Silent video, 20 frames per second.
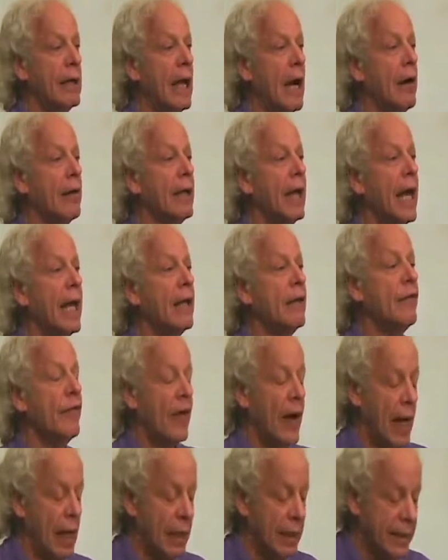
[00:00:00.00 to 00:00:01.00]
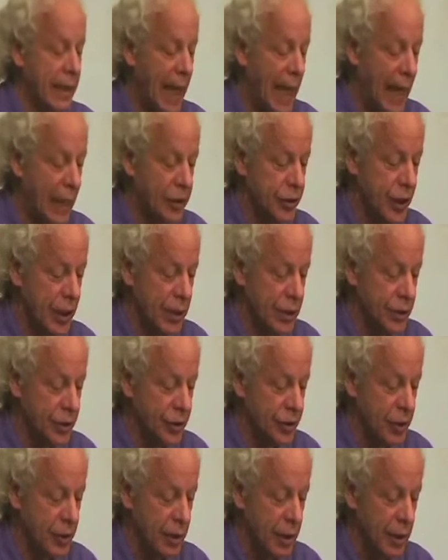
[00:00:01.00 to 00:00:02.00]
out any violent
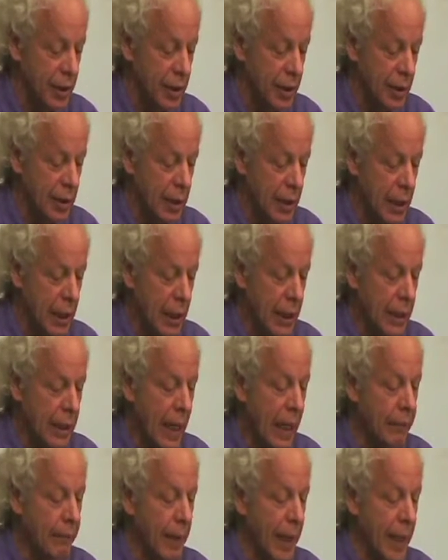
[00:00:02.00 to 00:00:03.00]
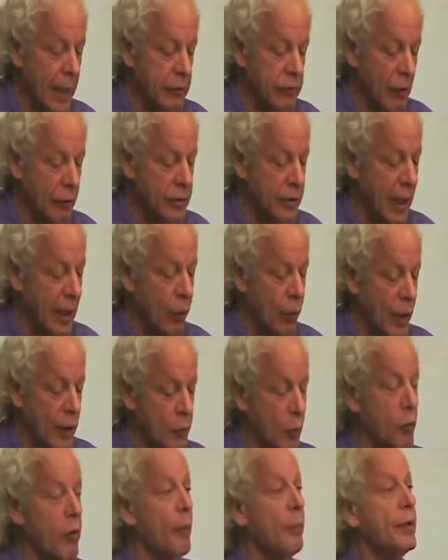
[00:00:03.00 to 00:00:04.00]
actions, and many groups that I worked
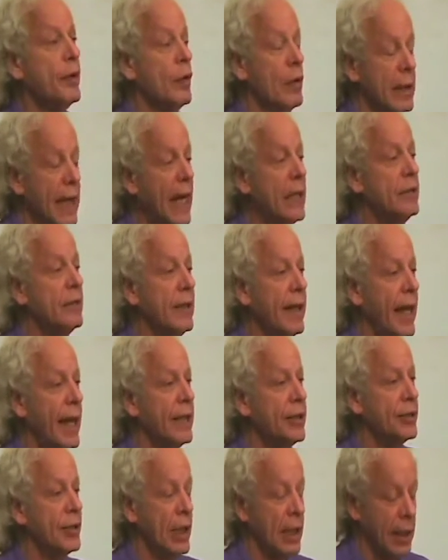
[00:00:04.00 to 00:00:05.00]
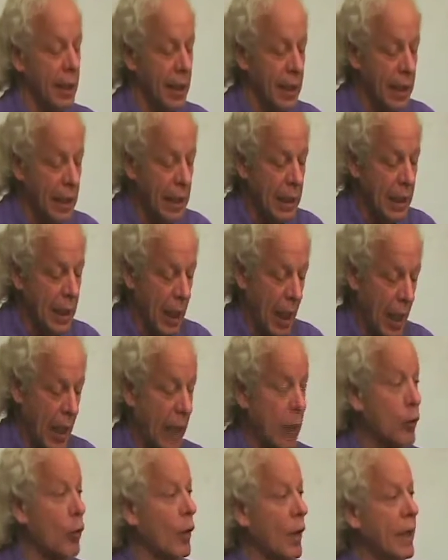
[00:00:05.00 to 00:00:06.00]
with were purely educational,
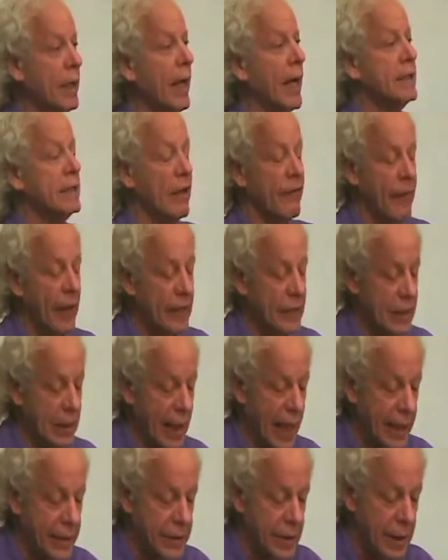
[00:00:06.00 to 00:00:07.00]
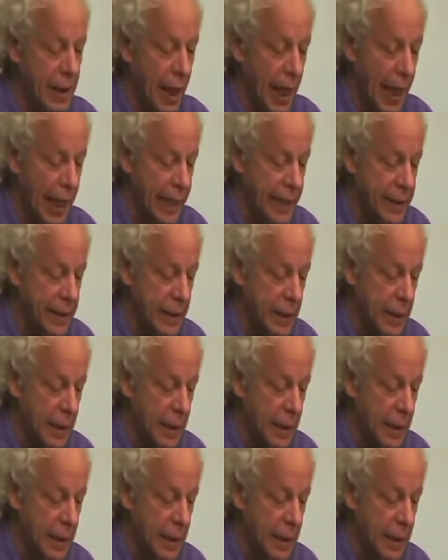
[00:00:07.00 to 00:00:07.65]
like organizing events like tonight,